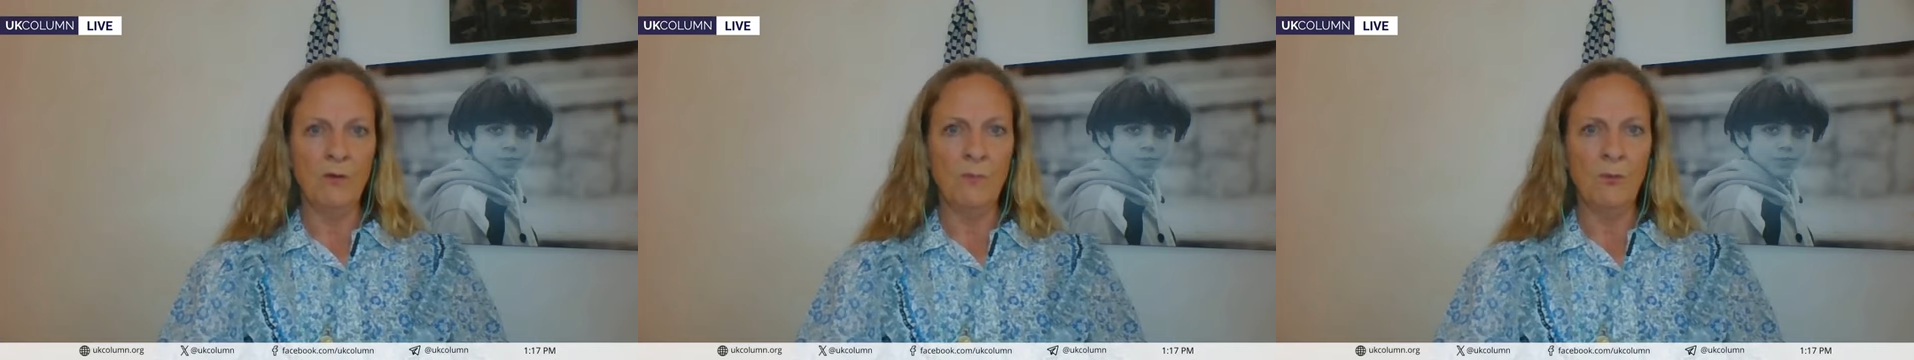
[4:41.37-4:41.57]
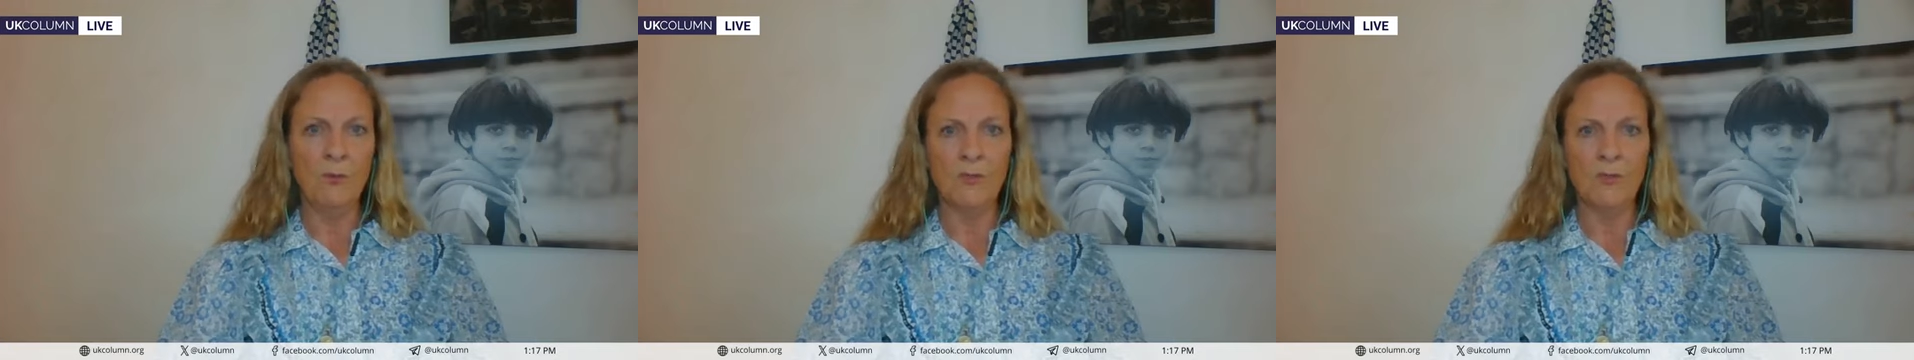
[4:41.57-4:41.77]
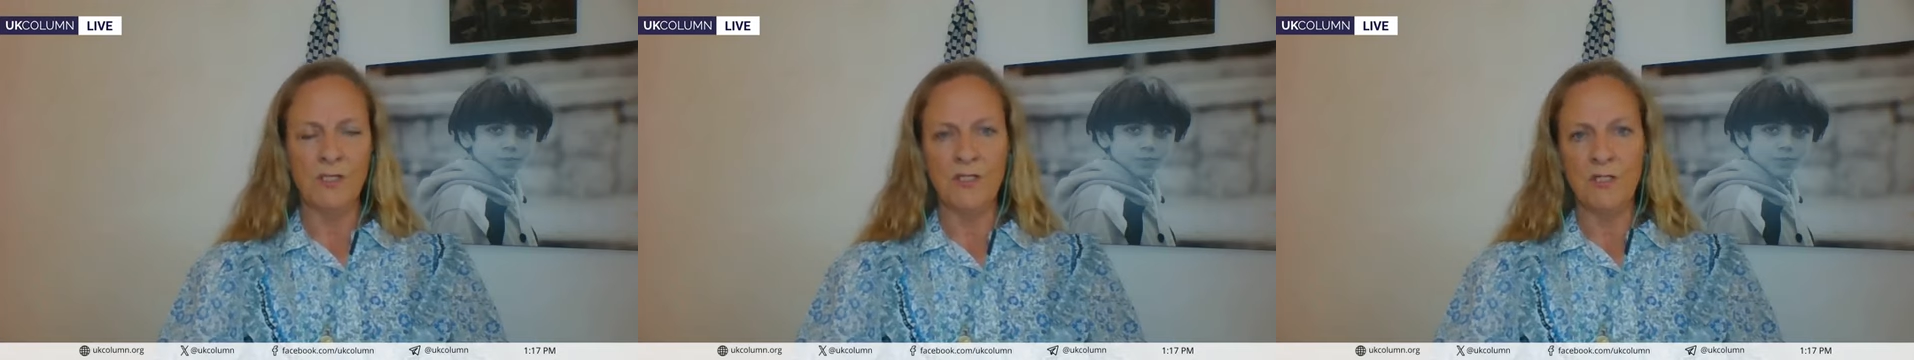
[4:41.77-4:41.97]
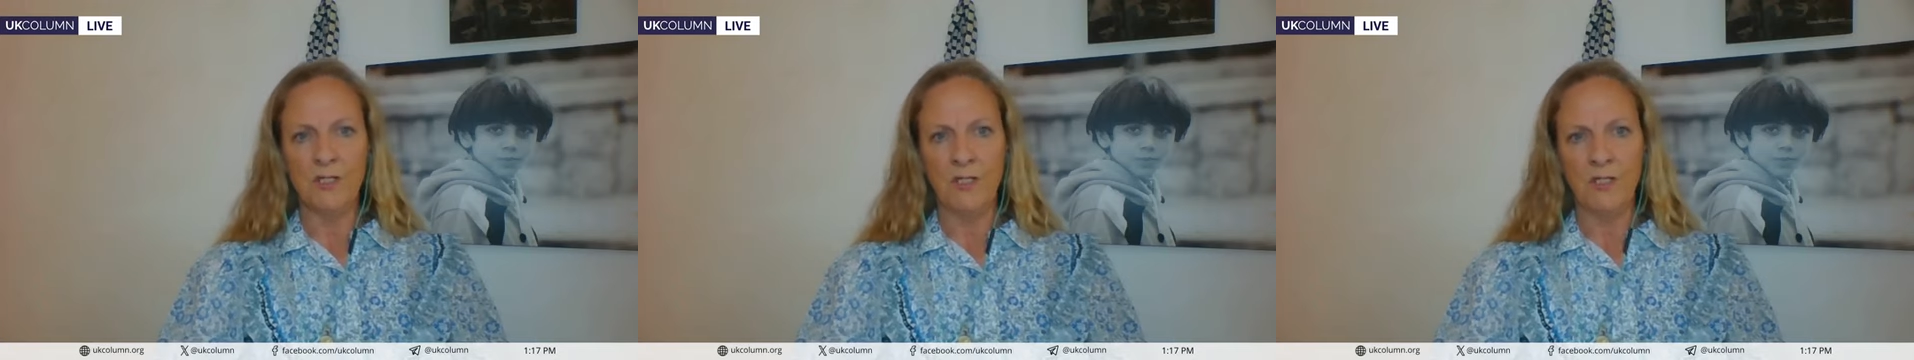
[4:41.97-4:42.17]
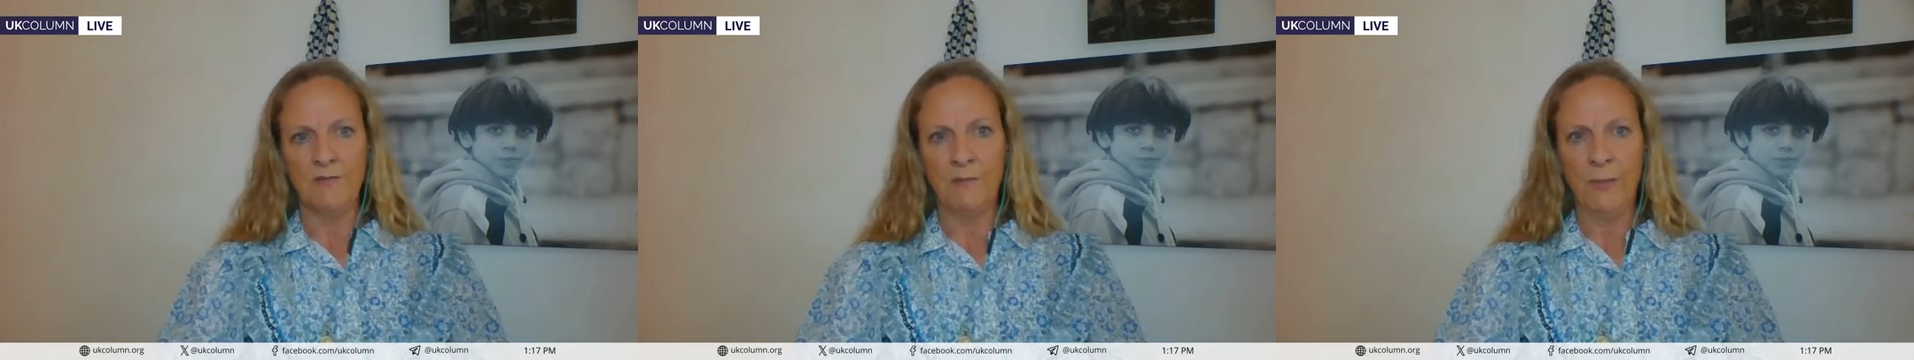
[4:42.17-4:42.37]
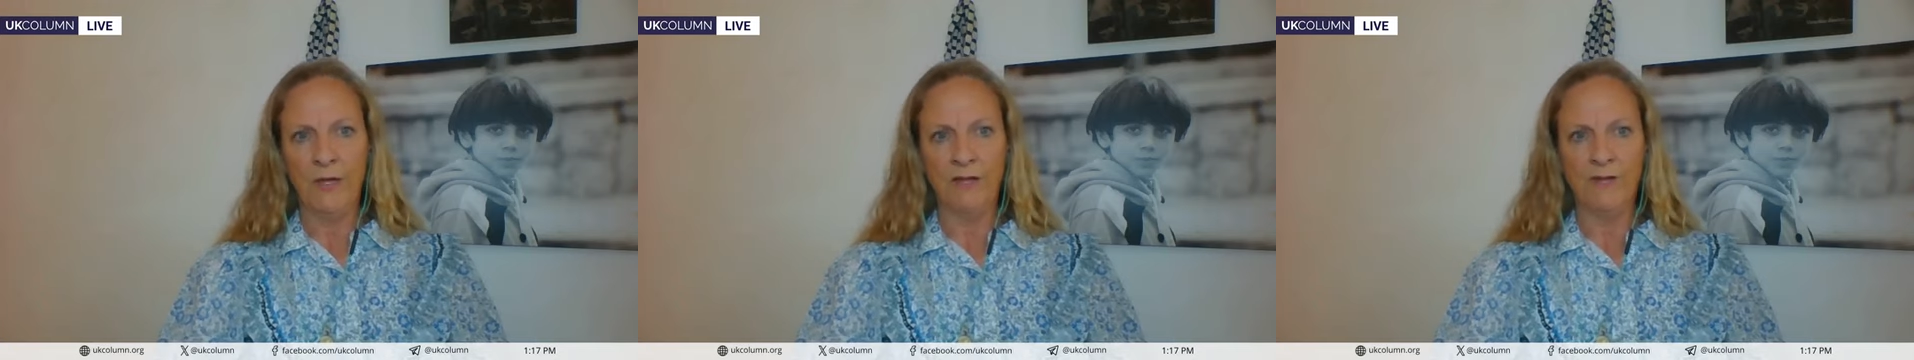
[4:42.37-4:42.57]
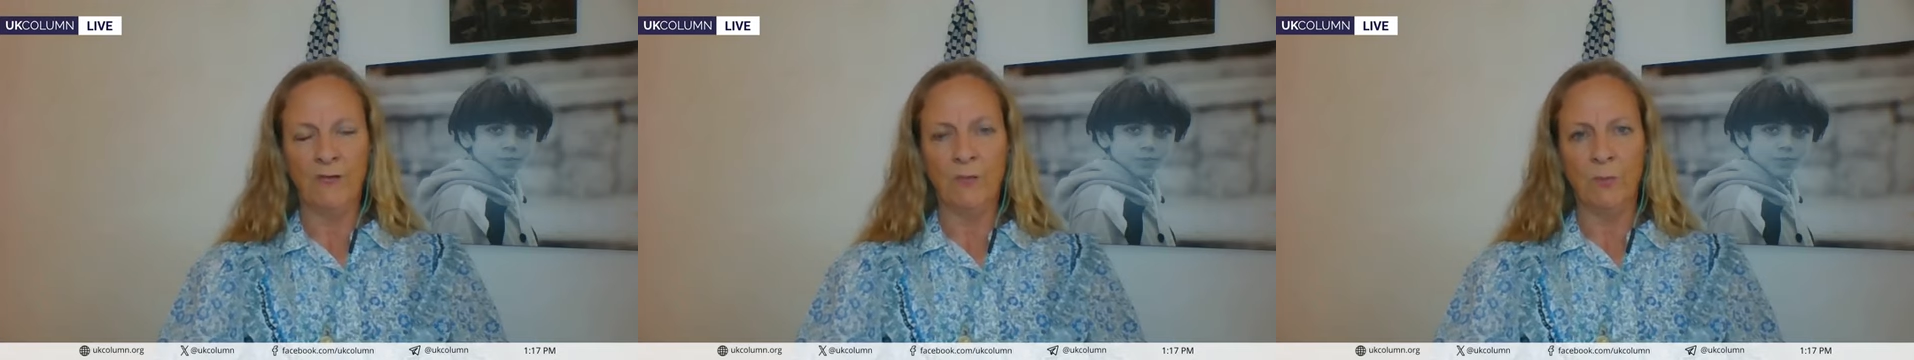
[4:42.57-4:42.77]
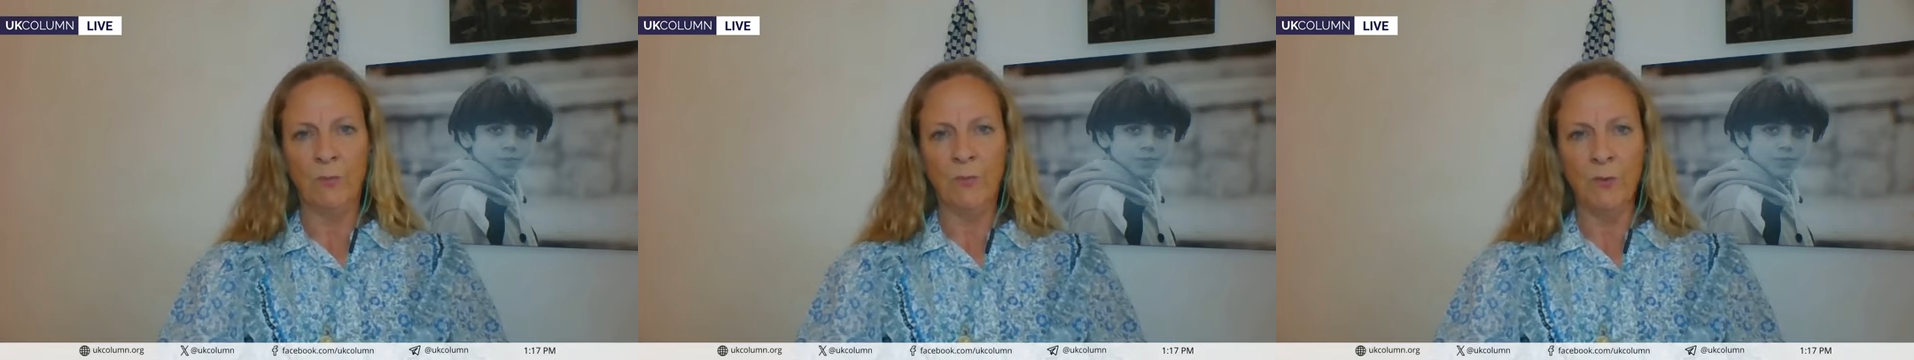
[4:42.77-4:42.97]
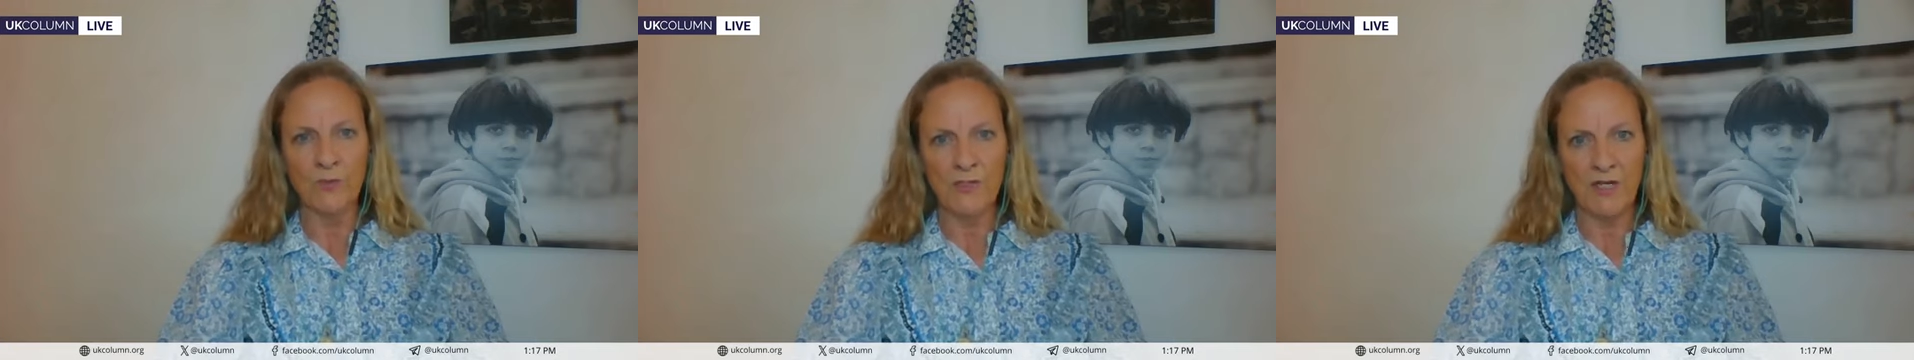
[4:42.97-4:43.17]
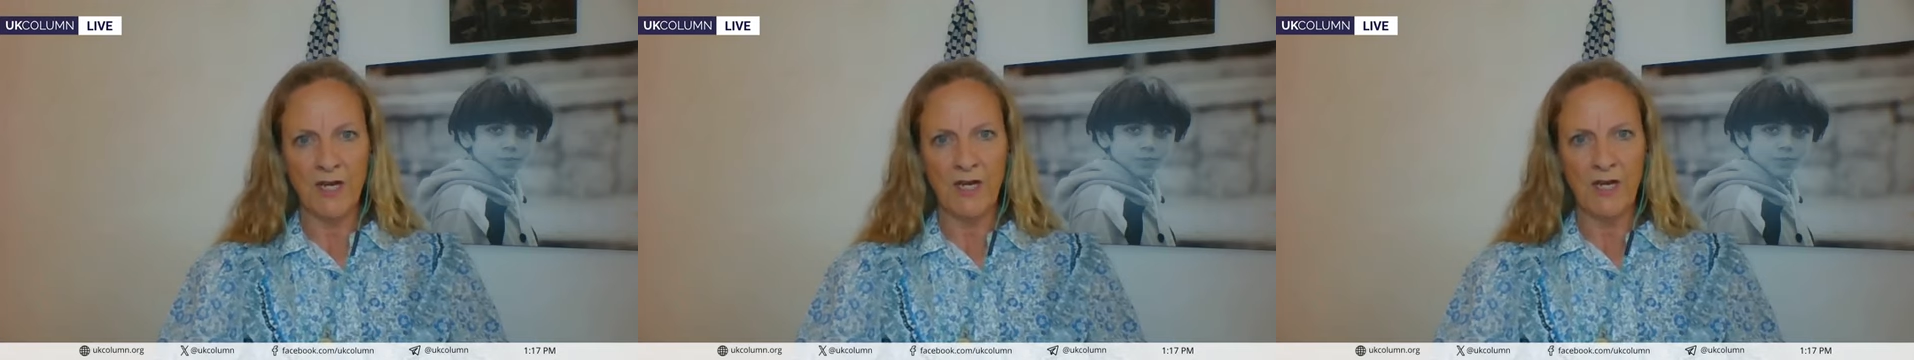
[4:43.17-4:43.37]
reported to have been
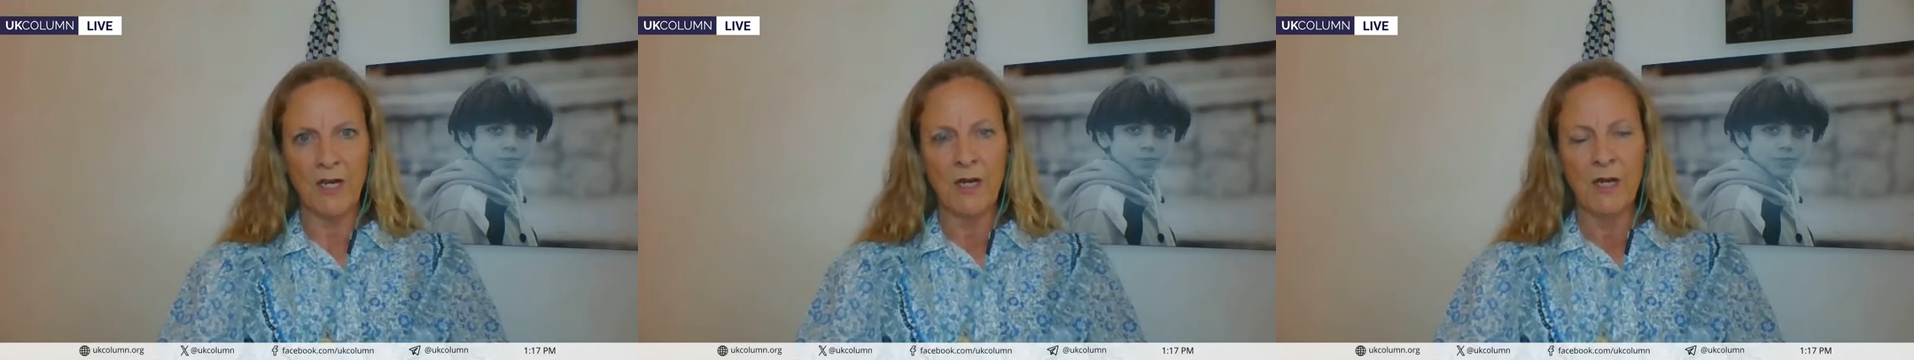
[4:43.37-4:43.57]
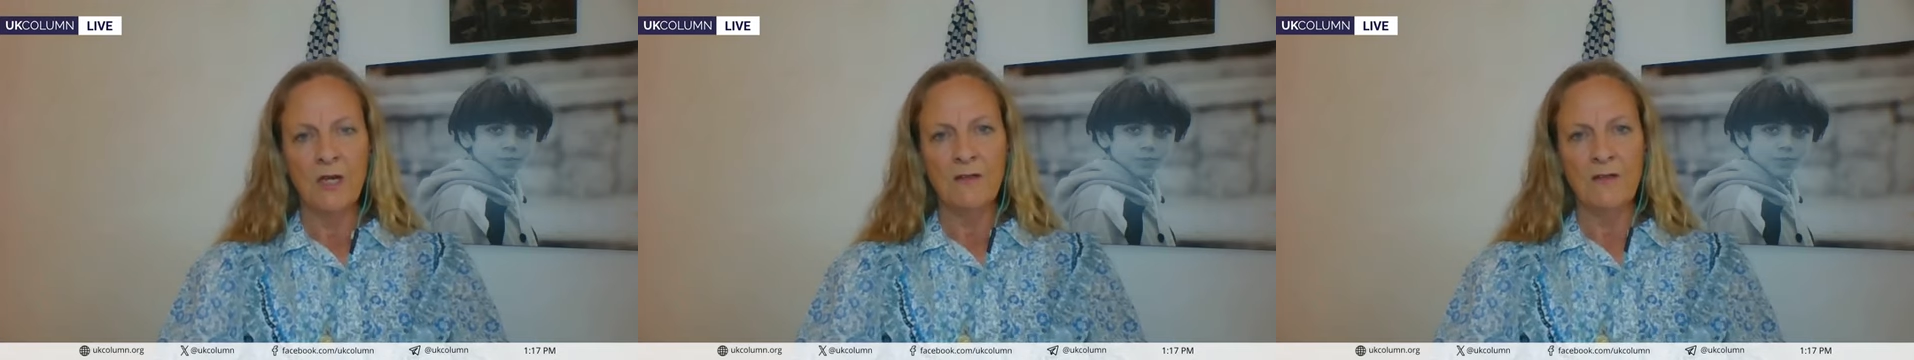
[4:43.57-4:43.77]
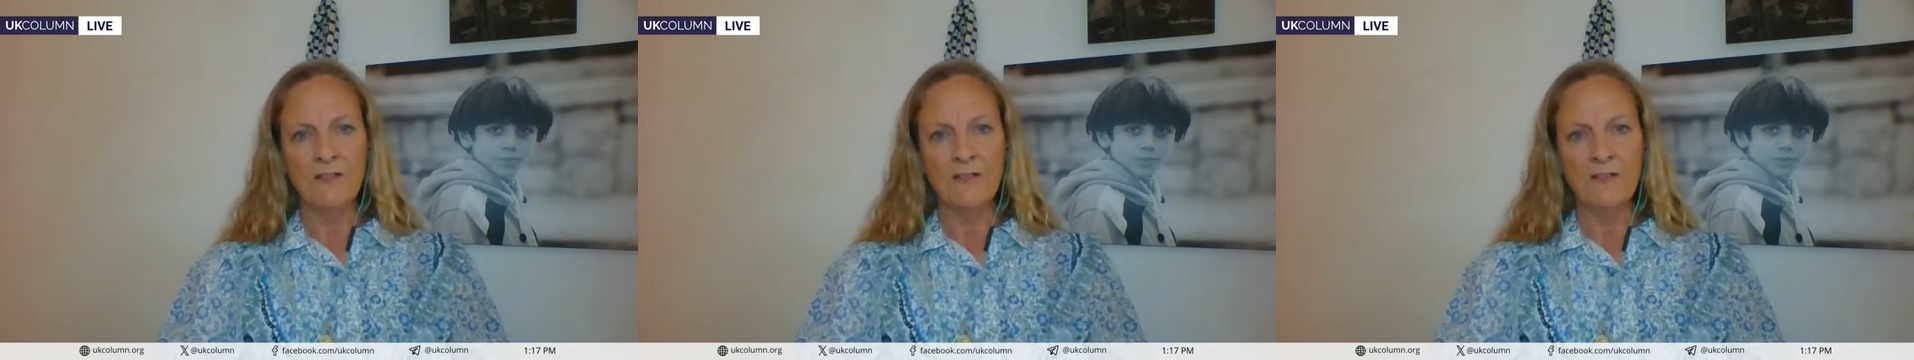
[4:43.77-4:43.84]
supporting